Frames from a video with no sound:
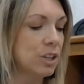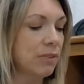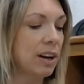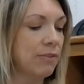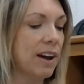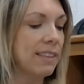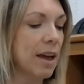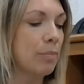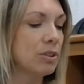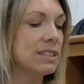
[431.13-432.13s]
You've got to find
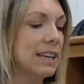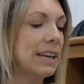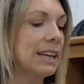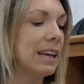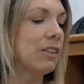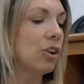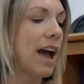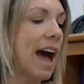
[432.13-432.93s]
that percent and either